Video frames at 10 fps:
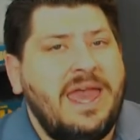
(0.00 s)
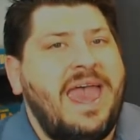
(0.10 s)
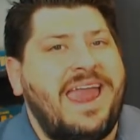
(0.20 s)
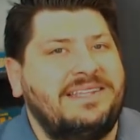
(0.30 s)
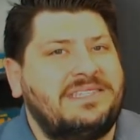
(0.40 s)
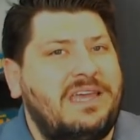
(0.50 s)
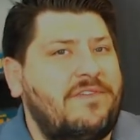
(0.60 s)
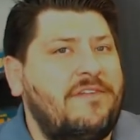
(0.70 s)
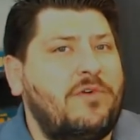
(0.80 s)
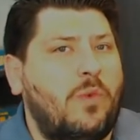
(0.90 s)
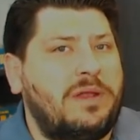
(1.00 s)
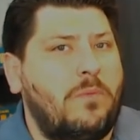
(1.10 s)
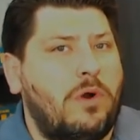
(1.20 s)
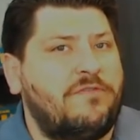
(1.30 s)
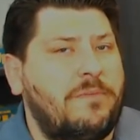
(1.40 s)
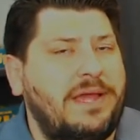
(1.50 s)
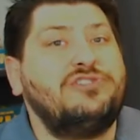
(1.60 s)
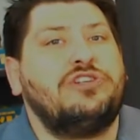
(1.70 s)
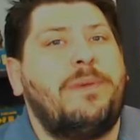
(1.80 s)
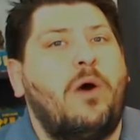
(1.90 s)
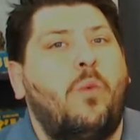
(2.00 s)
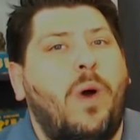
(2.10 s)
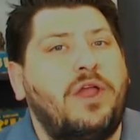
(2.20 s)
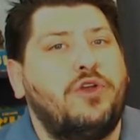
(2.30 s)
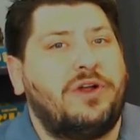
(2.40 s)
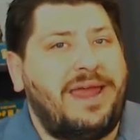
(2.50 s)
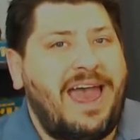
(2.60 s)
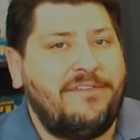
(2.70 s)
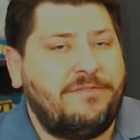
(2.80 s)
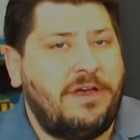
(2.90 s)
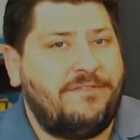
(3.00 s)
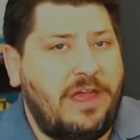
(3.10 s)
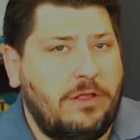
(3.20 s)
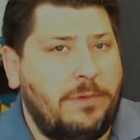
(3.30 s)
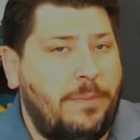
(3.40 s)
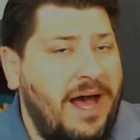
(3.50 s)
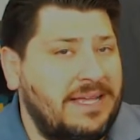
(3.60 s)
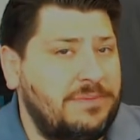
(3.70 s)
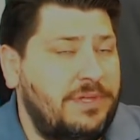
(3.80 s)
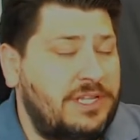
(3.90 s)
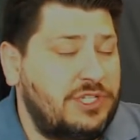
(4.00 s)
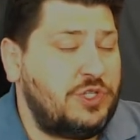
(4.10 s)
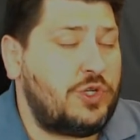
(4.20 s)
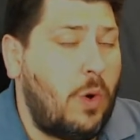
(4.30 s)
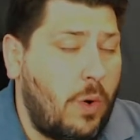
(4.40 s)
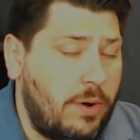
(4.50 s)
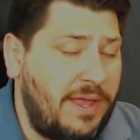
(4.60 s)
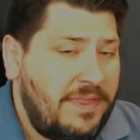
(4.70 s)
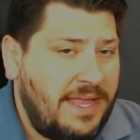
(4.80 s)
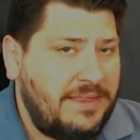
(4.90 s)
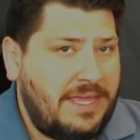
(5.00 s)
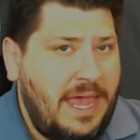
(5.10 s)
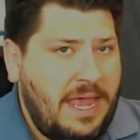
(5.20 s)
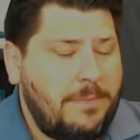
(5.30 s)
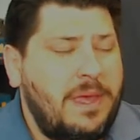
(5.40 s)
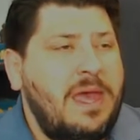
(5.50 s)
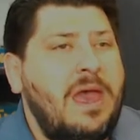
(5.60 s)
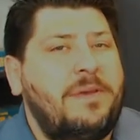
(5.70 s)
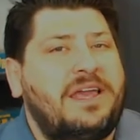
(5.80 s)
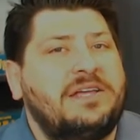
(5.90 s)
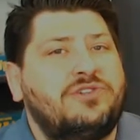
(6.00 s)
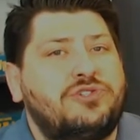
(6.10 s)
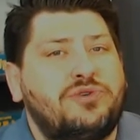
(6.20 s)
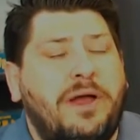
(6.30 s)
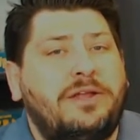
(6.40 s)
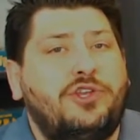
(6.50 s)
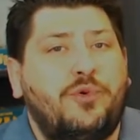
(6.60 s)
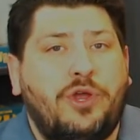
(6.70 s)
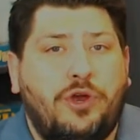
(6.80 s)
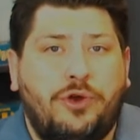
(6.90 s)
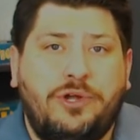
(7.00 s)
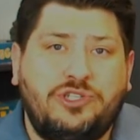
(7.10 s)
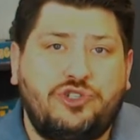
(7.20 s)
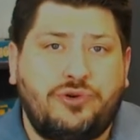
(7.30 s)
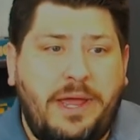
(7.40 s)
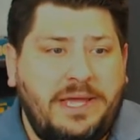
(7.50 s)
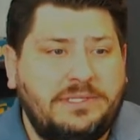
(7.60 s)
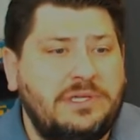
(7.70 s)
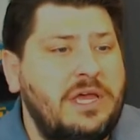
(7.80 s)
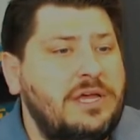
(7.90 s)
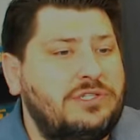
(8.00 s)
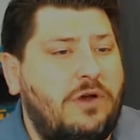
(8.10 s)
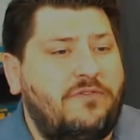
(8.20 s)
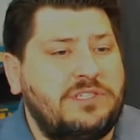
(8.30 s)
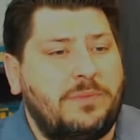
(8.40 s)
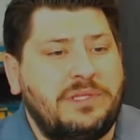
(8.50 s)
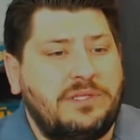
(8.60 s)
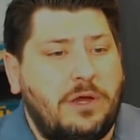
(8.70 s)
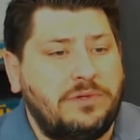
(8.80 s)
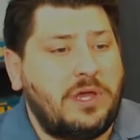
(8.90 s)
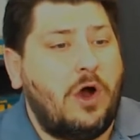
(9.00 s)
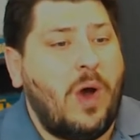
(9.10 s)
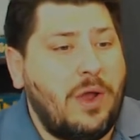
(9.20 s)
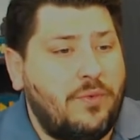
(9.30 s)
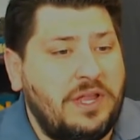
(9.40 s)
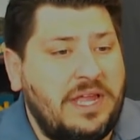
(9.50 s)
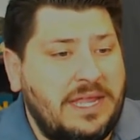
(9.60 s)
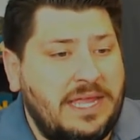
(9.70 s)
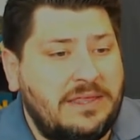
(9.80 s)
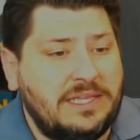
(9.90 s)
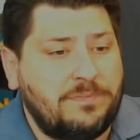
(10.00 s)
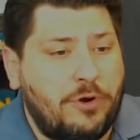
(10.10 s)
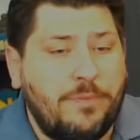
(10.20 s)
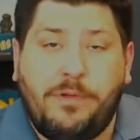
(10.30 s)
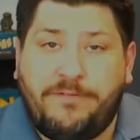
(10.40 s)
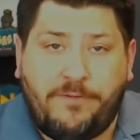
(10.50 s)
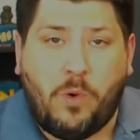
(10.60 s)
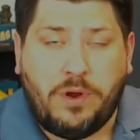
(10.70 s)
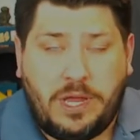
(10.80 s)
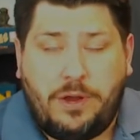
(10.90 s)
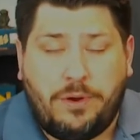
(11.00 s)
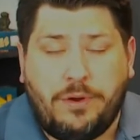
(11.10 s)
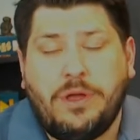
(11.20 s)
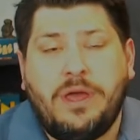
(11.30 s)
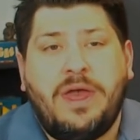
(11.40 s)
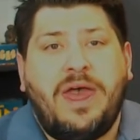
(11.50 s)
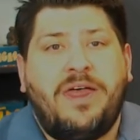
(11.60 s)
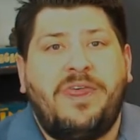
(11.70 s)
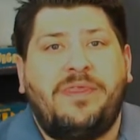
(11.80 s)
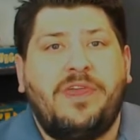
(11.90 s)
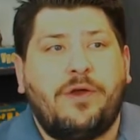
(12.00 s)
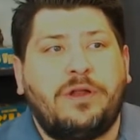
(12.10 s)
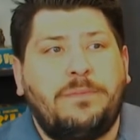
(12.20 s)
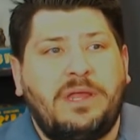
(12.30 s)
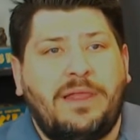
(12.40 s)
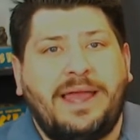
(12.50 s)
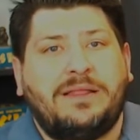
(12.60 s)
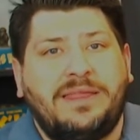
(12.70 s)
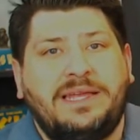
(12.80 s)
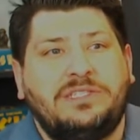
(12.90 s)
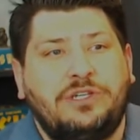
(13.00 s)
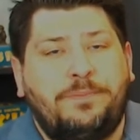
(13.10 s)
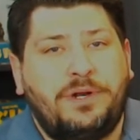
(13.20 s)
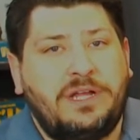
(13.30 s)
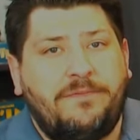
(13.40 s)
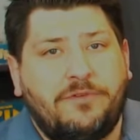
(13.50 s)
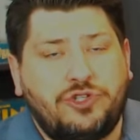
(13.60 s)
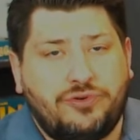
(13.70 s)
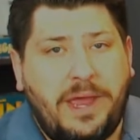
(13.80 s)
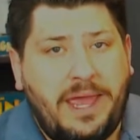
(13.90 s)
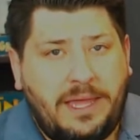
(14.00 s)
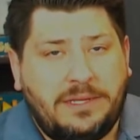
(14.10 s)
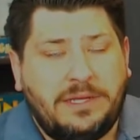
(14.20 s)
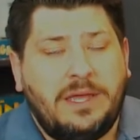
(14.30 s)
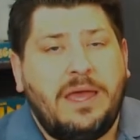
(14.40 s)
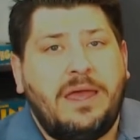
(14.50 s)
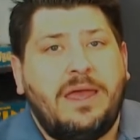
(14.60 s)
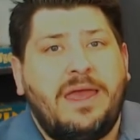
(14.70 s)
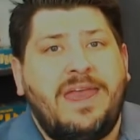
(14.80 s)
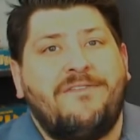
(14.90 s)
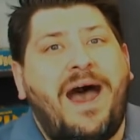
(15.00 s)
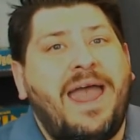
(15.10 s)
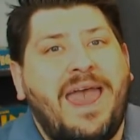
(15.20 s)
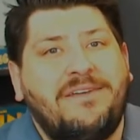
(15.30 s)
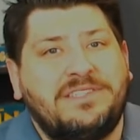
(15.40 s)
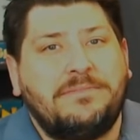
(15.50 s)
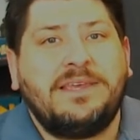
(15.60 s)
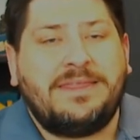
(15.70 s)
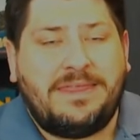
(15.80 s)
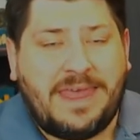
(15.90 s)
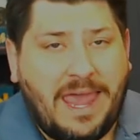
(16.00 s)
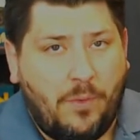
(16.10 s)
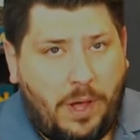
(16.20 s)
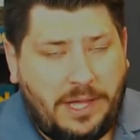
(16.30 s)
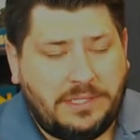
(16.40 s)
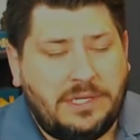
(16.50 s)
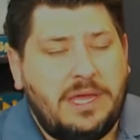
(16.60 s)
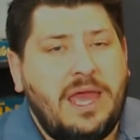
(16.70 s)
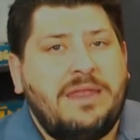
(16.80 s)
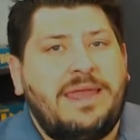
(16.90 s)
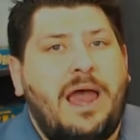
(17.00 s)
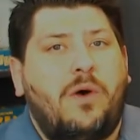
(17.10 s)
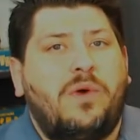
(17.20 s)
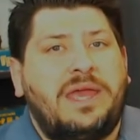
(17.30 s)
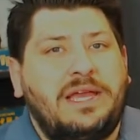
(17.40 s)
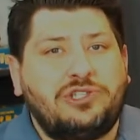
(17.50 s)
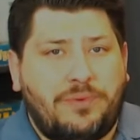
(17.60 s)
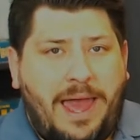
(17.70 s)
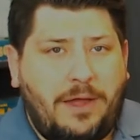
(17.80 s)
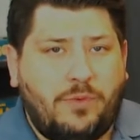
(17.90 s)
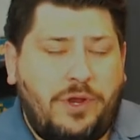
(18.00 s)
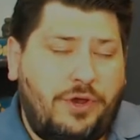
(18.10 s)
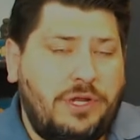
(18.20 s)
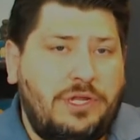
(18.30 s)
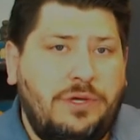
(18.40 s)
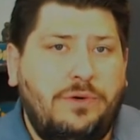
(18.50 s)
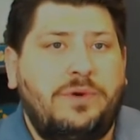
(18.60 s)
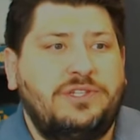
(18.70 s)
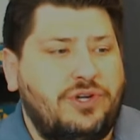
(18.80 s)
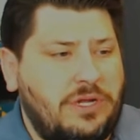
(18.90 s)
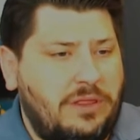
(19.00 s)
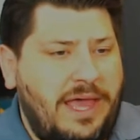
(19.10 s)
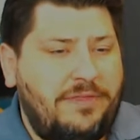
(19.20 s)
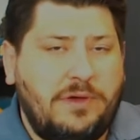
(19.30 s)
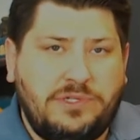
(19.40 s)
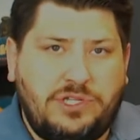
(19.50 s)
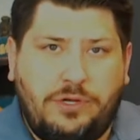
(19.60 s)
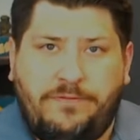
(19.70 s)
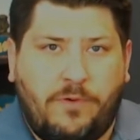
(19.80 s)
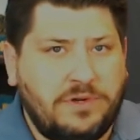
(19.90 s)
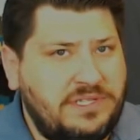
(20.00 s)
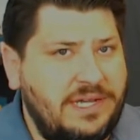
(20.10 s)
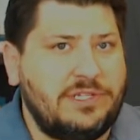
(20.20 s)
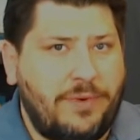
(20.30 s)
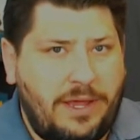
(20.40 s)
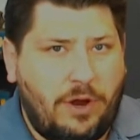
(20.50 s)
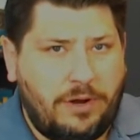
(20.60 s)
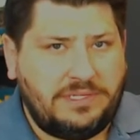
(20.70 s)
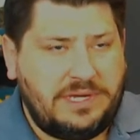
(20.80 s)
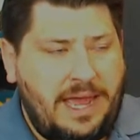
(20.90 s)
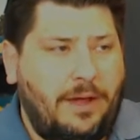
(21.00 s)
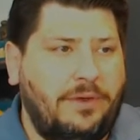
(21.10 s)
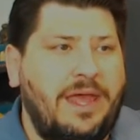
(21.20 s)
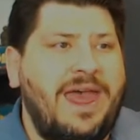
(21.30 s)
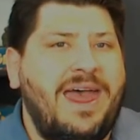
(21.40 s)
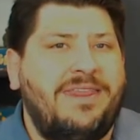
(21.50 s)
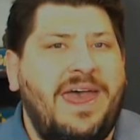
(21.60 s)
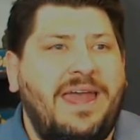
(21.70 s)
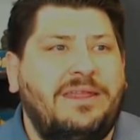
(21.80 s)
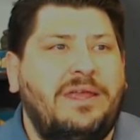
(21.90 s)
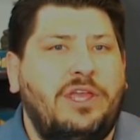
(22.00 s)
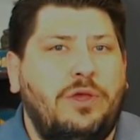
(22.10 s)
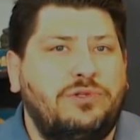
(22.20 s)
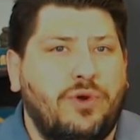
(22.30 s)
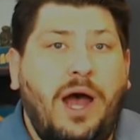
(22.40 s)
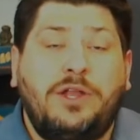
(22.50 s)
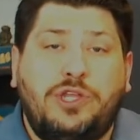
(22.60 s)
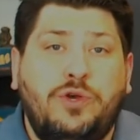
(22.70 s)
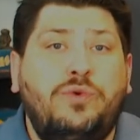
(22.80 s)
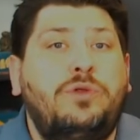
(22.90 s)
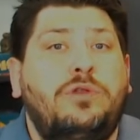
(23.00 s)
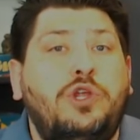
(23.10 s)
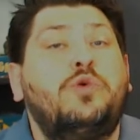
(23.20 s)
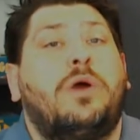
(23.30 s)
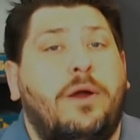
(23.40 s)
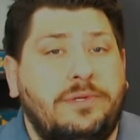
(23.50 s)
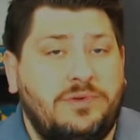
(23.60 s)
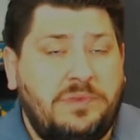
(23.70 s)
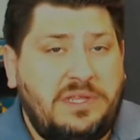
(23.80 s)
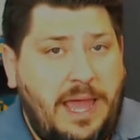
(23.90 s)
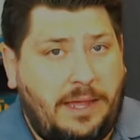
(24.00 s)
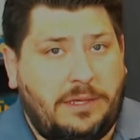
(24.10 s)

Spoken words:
And it's giving everyone more information about what you're going to have available possibly to score at the end of the game, because you're trying to encourage trades. So if someone knows, oh, I really need this purple 4 here, then they're going to be likely to put it up for trade if I have something that they want. Now, each round, what you're going to do is you're going to lay those 2, 4, 6, or 8 cards down. Then you draw 2 new cards from the deck.